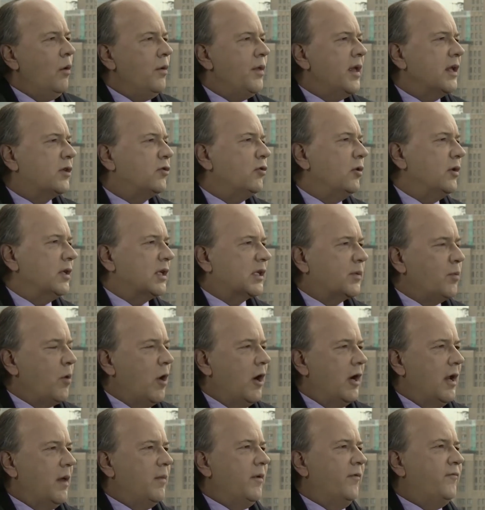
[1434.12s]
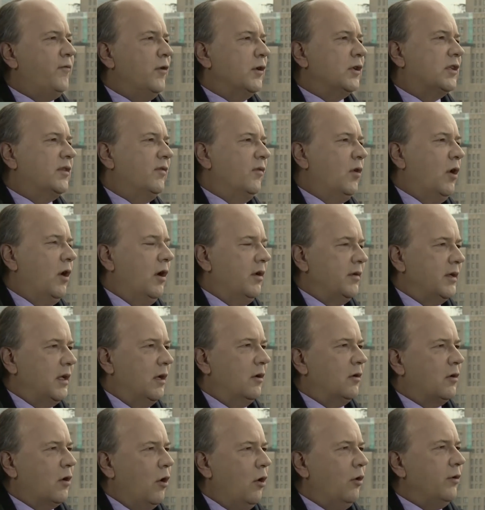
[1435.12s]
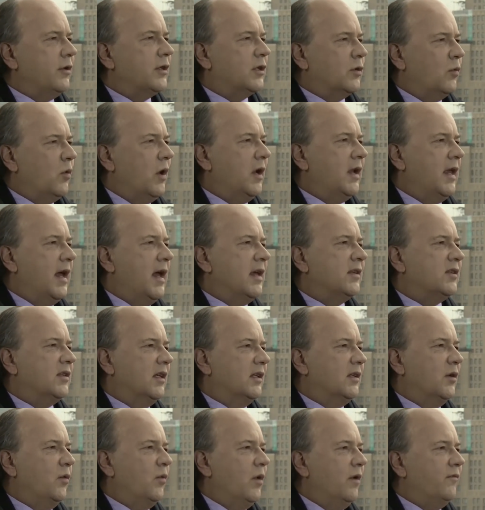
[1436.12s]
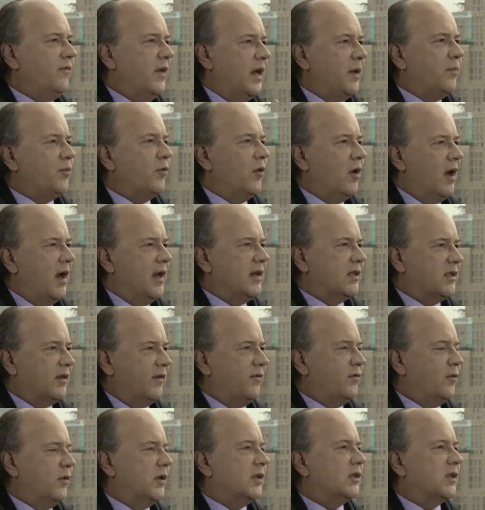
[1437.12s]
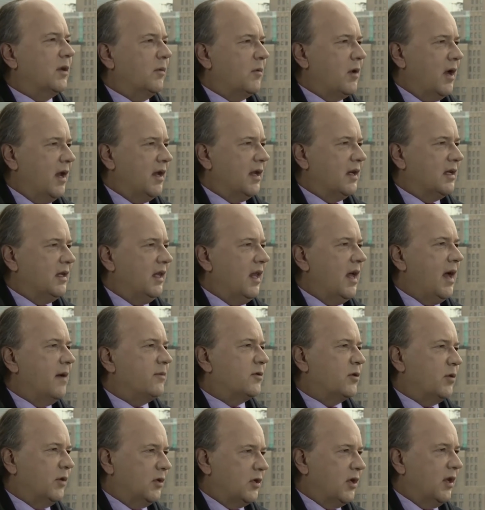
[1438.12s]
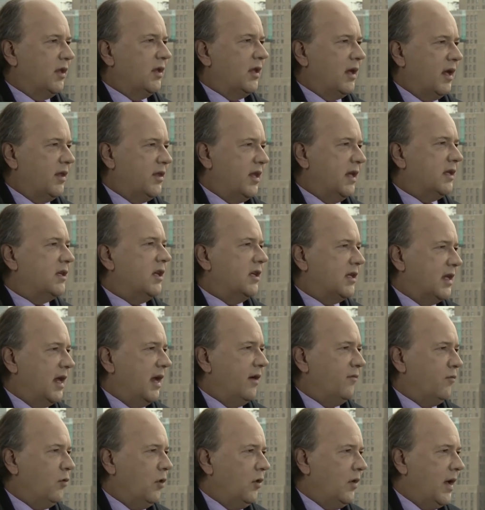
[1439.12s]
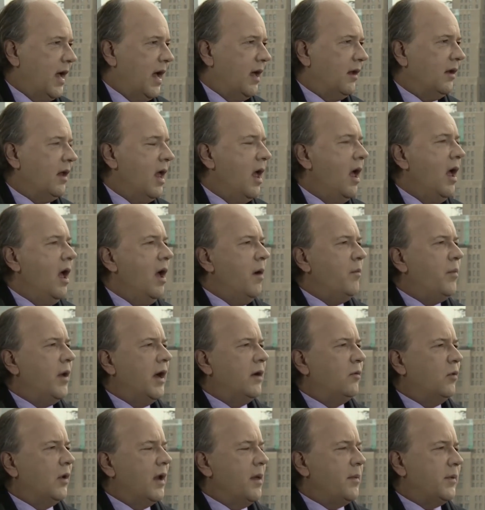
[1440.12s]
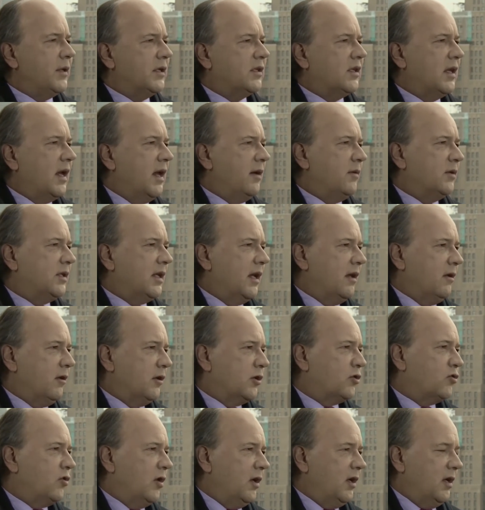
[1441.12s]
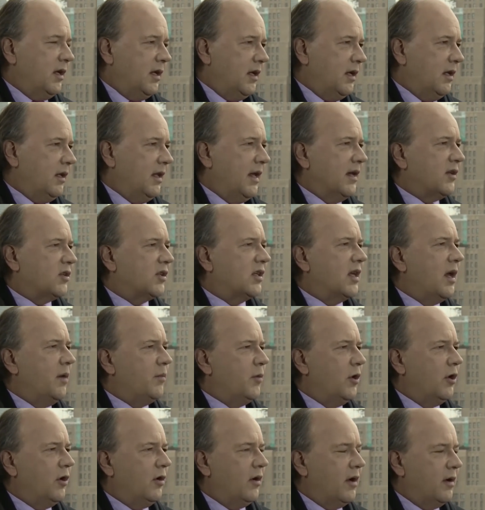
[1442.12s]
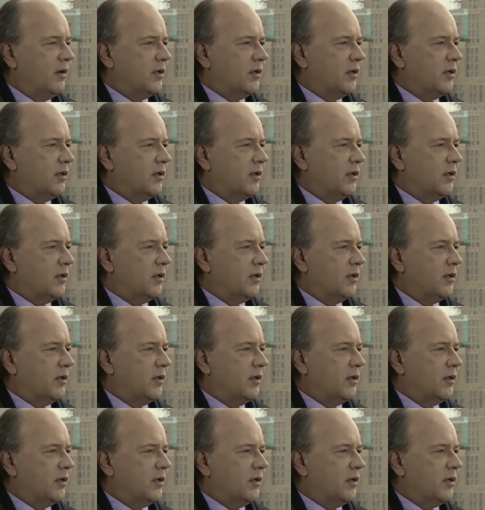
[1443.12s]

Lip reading: Well, that's really smart. First of all, gold is the one asset that won't vaporize if there is some kind of collapse, which I think it can't roll out. But what I've been saying, I was down in Australia last summer.